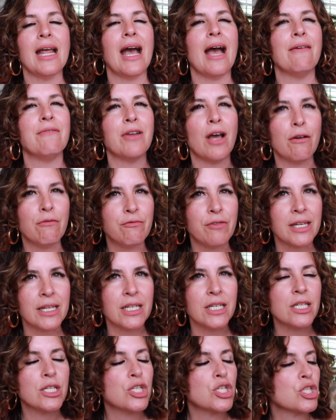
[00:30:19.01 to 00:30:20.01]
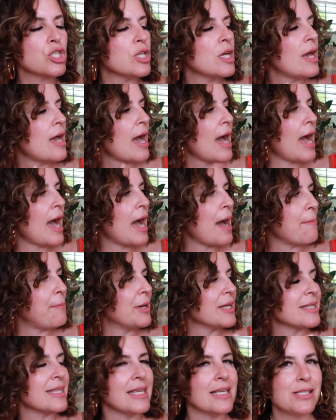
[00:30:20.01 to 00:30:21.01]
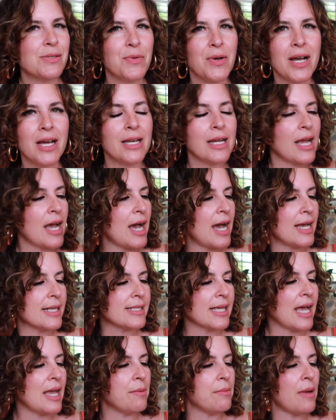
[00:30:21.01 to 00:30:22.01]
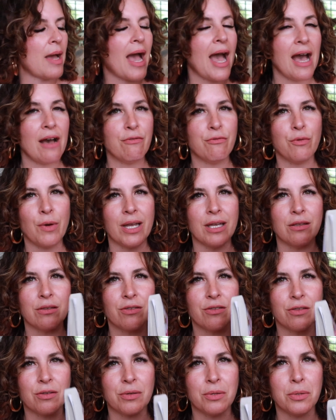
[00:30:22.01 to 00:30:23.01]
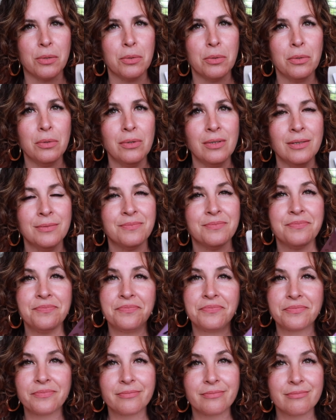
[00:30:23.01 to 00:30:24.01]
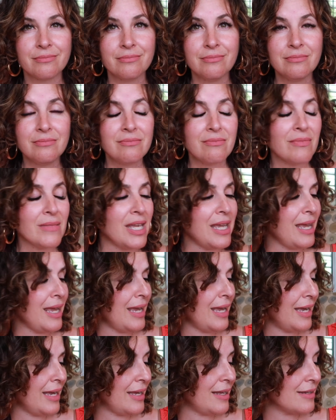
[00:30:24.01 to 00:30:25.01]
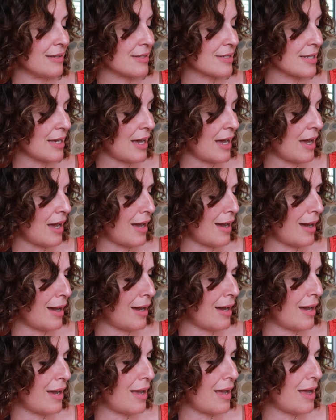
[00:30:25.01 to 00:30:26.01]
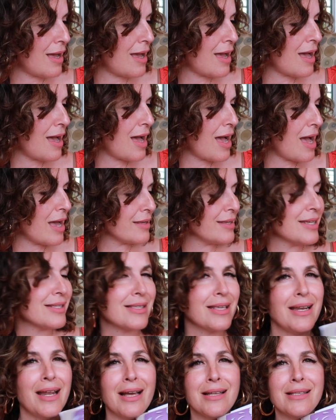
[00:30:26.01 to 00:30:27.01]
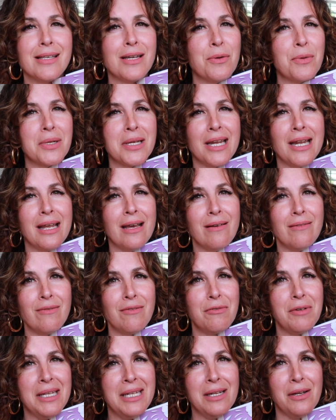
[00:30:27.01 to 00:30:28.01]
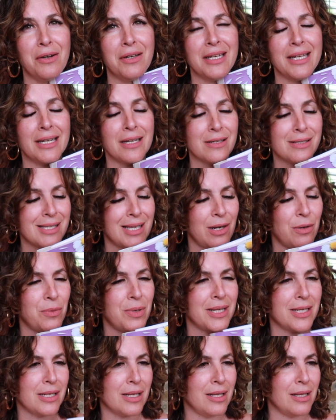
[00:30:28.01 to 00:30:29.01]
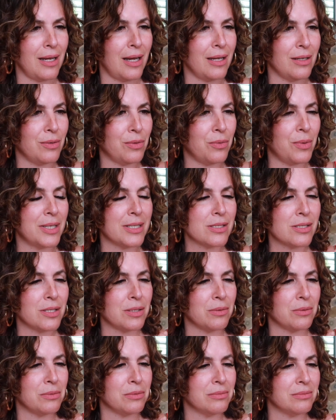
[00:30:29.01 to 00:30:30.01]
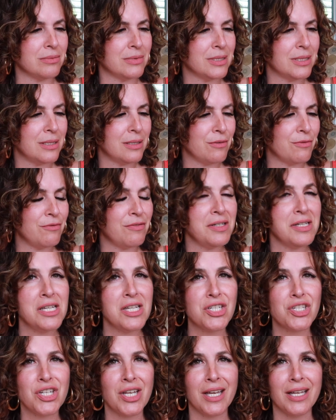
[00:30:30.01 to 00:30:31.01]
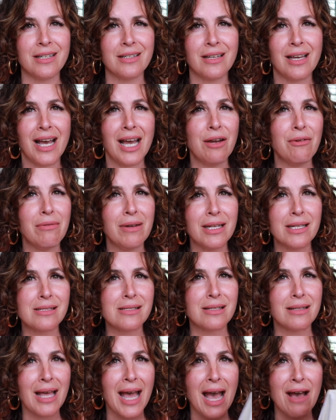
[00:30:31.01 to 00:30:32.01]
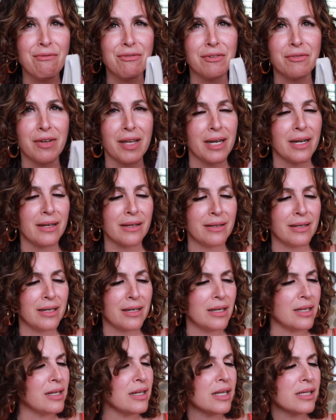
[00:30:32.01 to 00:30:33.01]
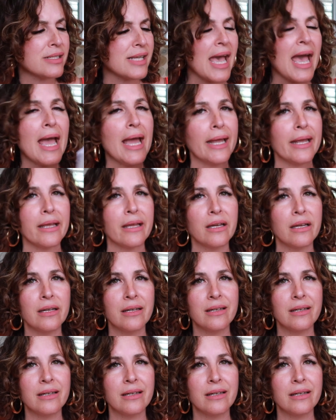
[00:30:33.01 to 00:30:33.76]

I have not finished, but this one, guys, I'm halfway through, and yesterday I didn't want to read on it because I don't want to finish it. I read half of it in a day.